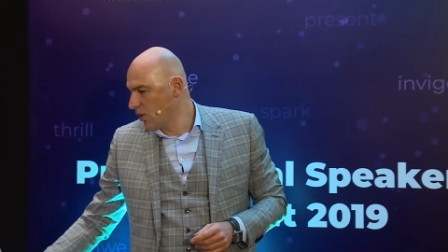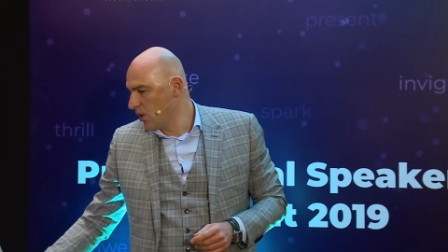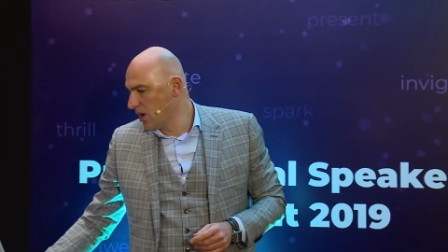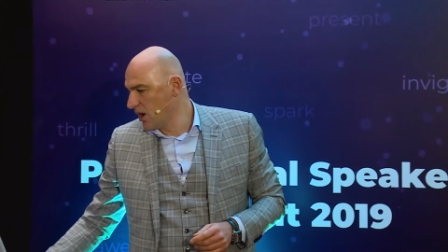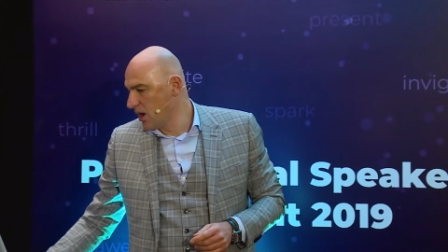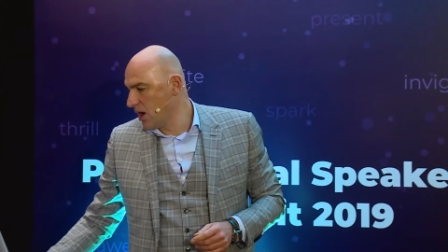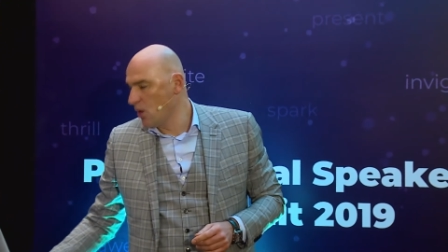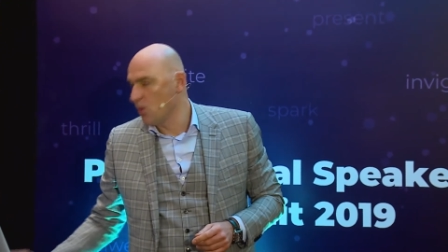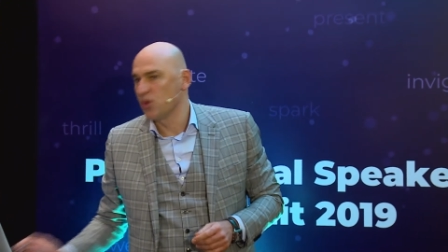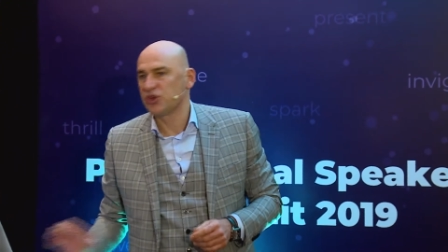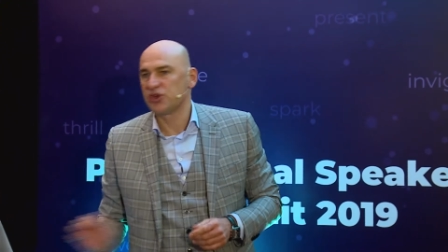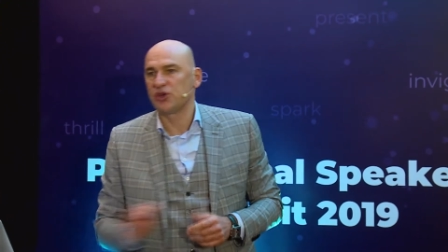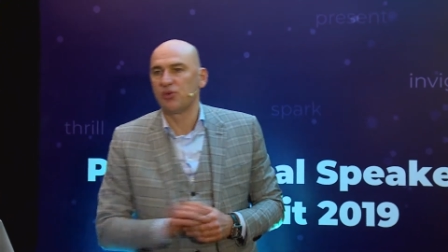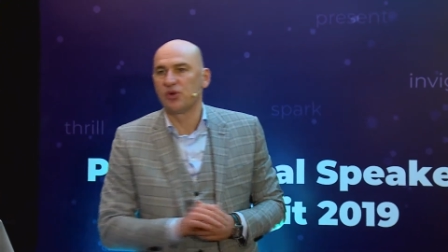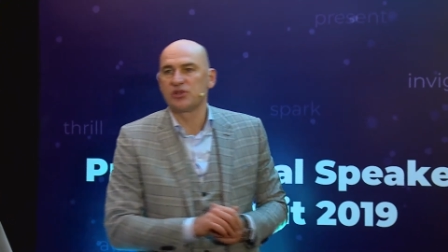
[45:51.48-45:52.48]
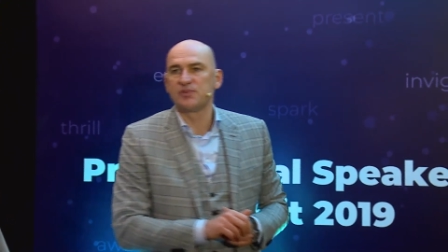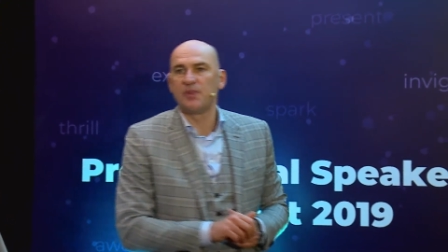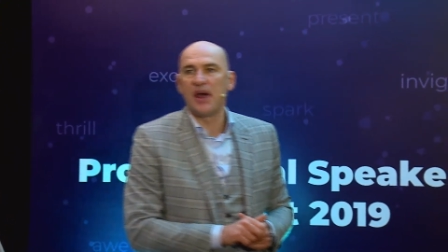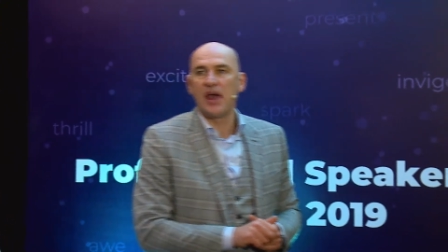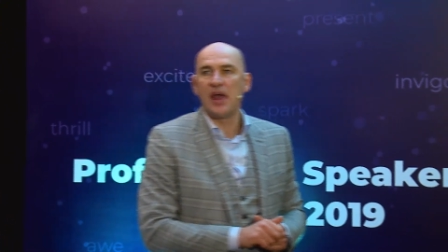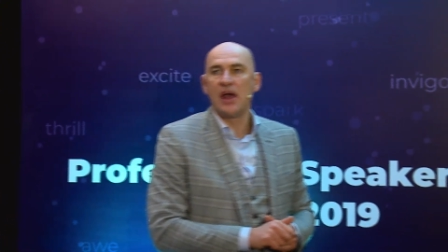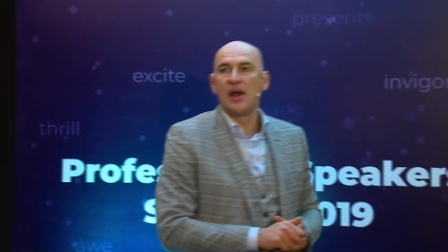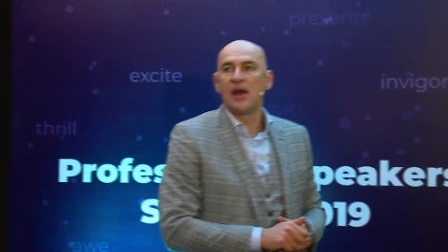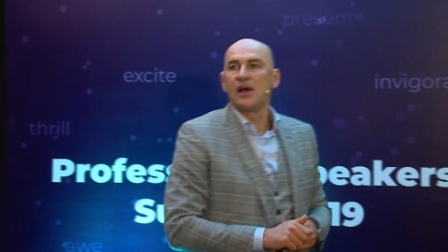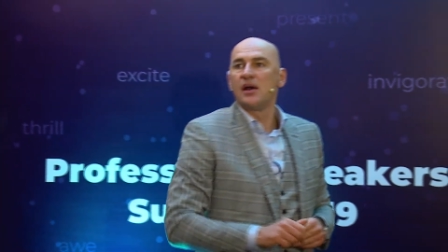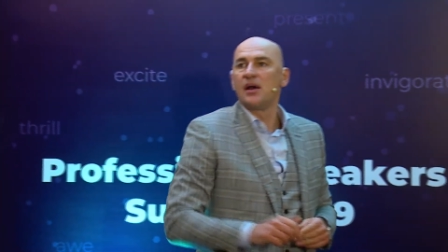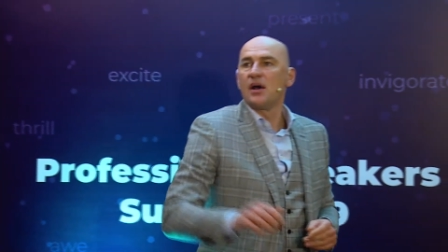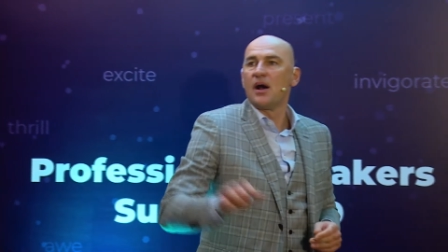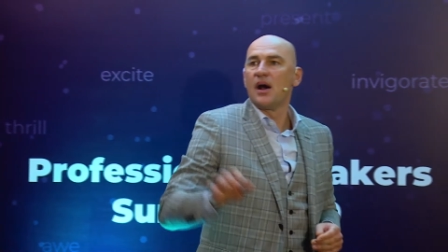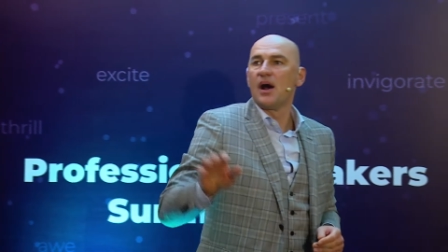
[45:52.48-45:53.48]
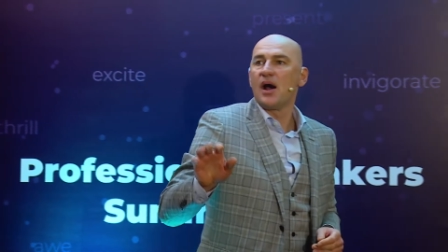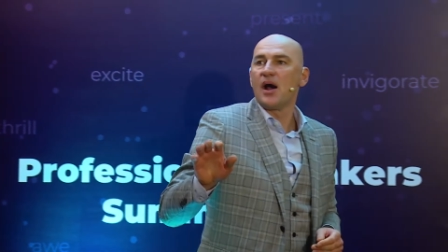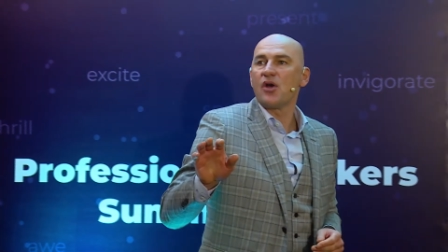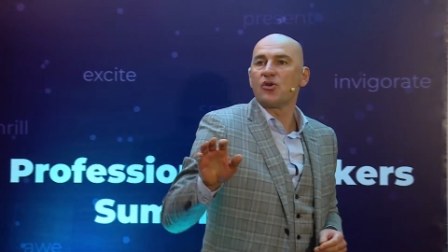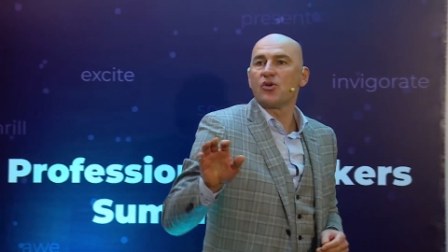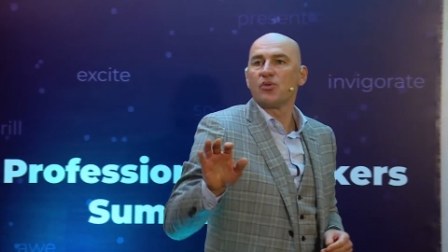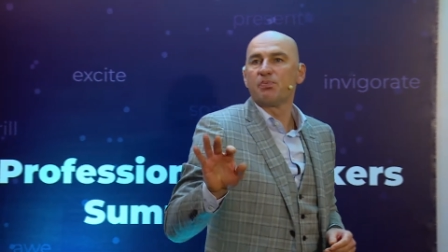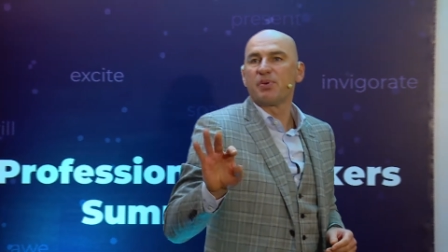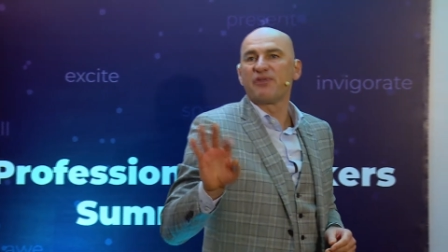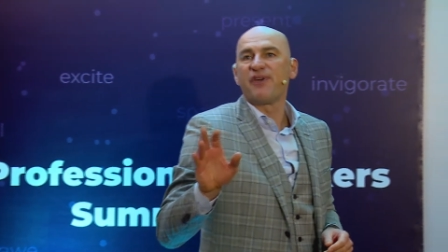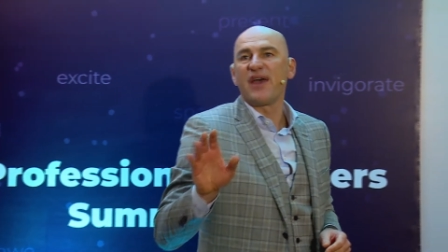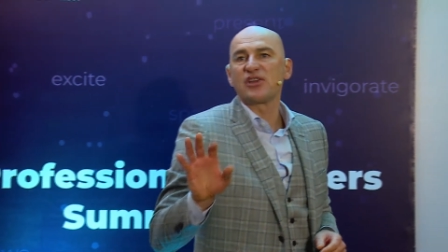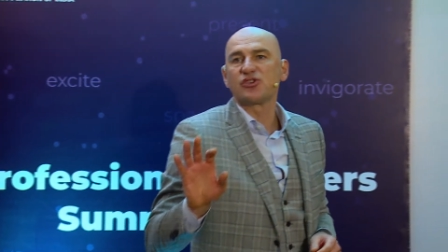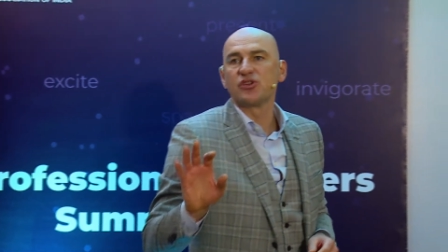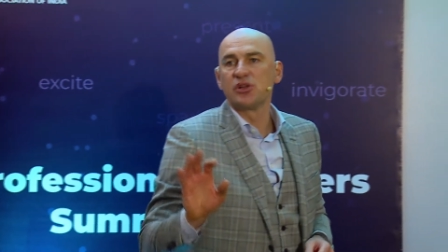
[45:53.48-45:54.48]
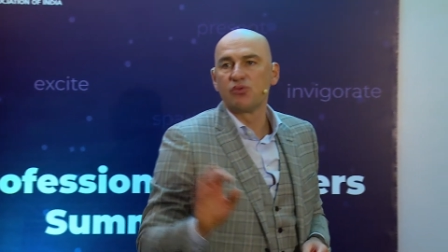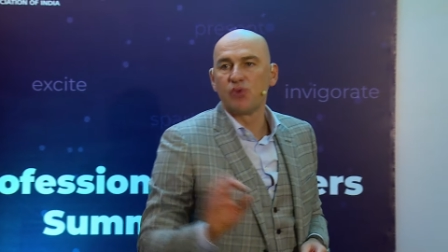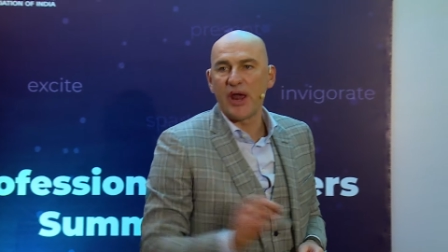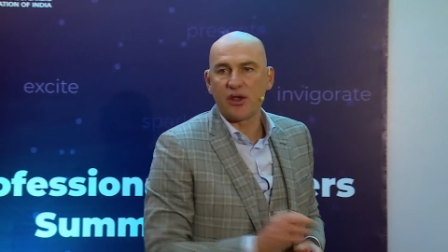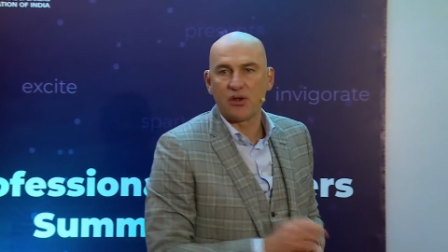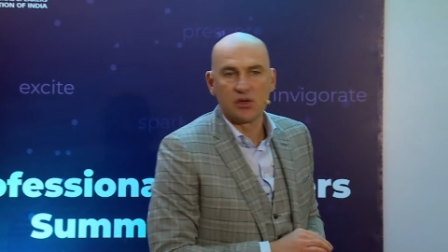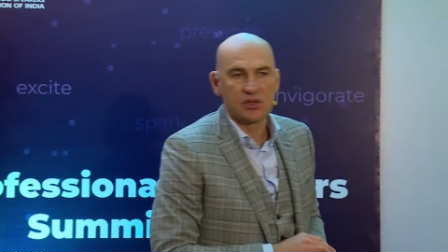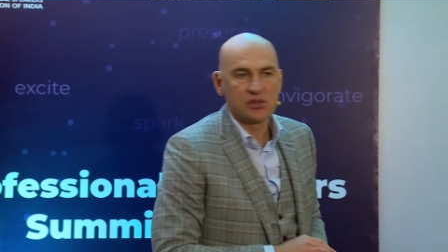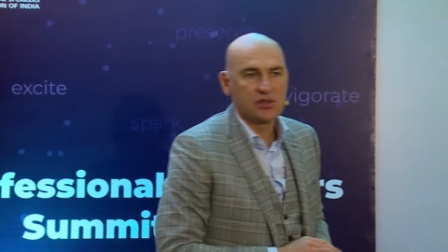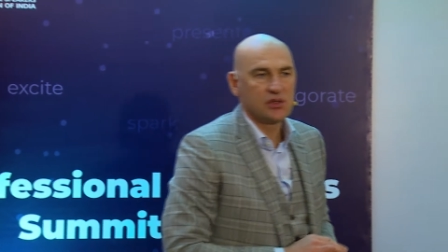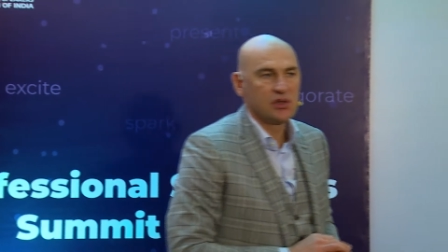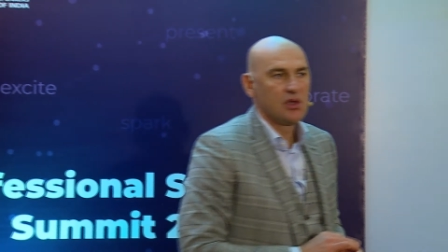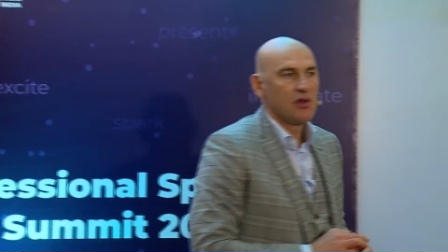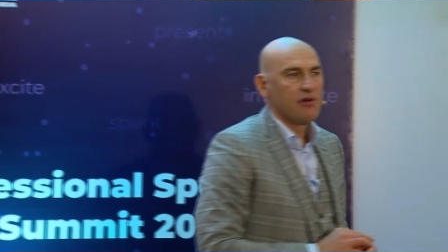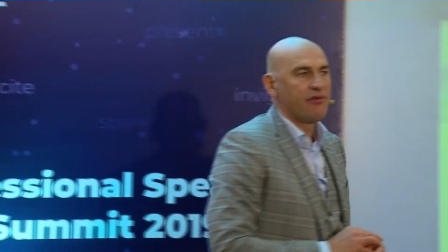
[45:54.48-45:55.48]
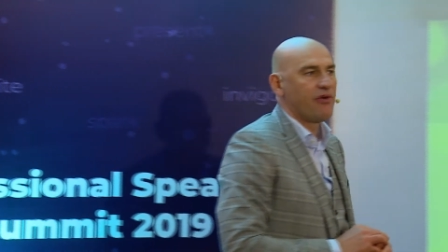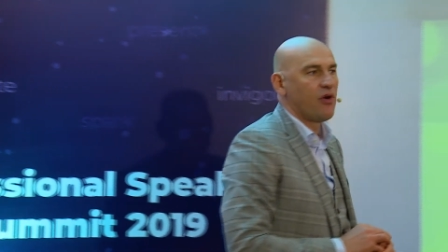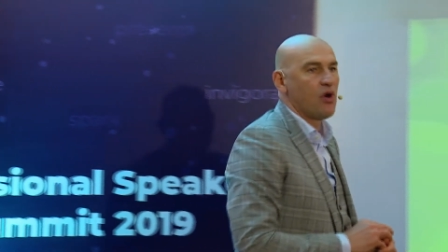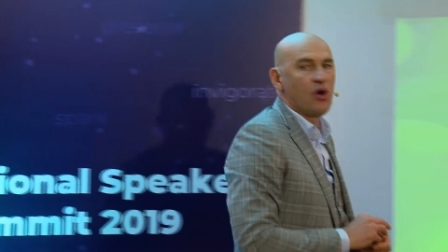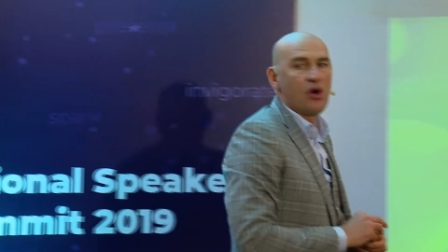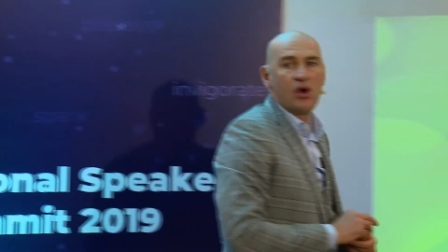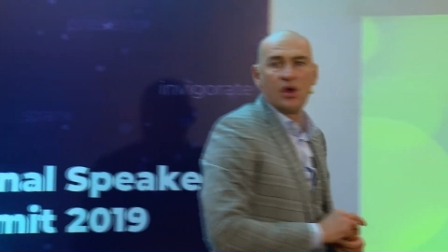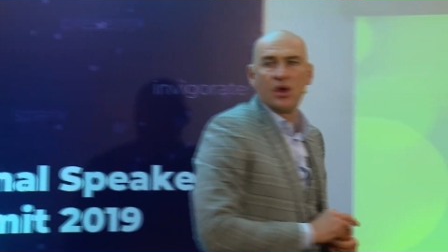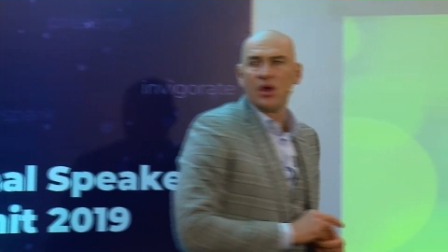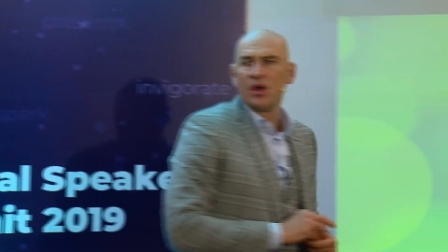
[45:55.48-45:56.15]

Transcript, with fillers: uh, which was my uh, professional record for